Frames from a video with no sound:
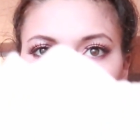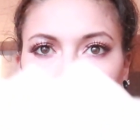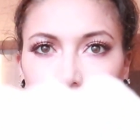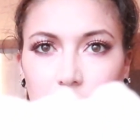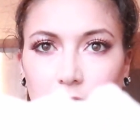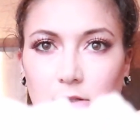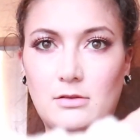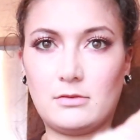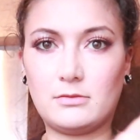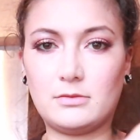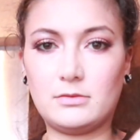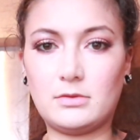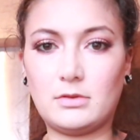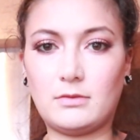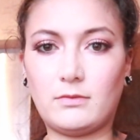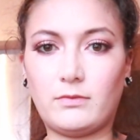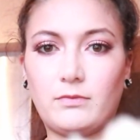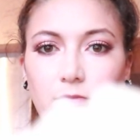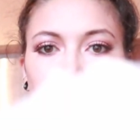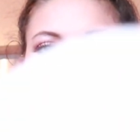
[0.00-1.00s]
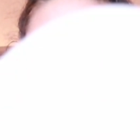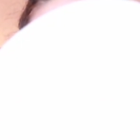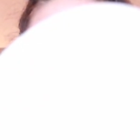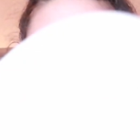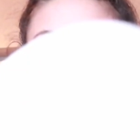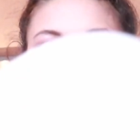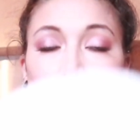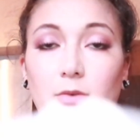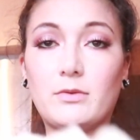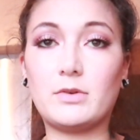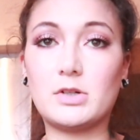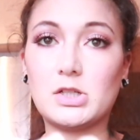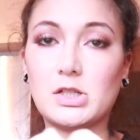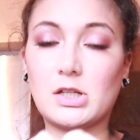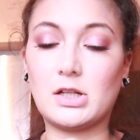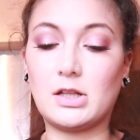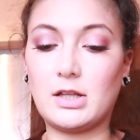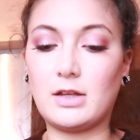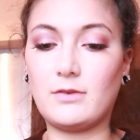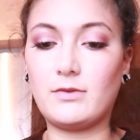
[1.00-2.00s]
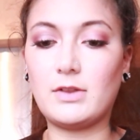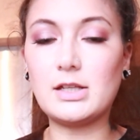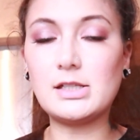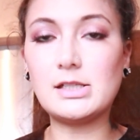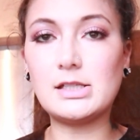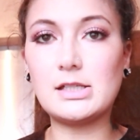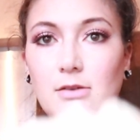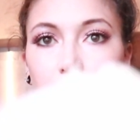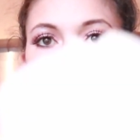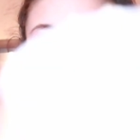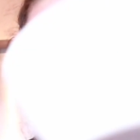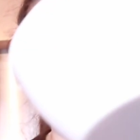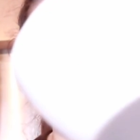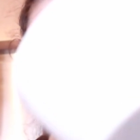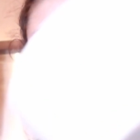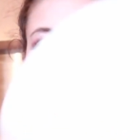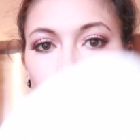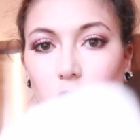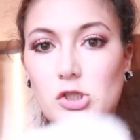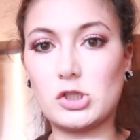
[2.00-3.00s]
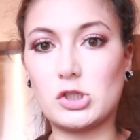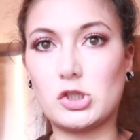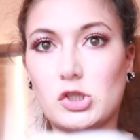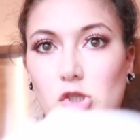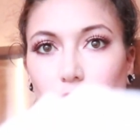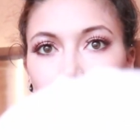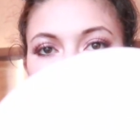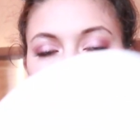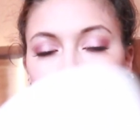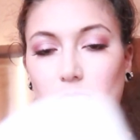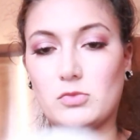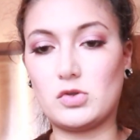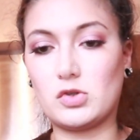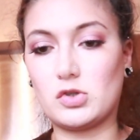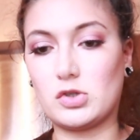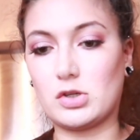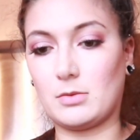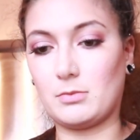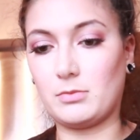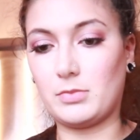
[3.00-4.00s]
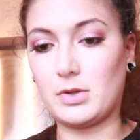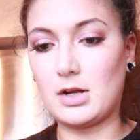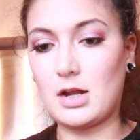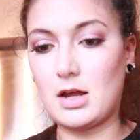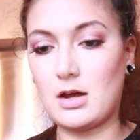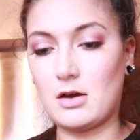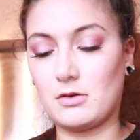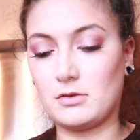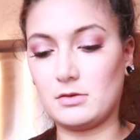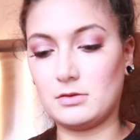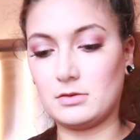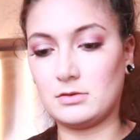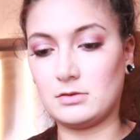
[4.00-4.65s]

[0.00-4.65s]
So we're just gonna leave this and we're just gonna jump it out.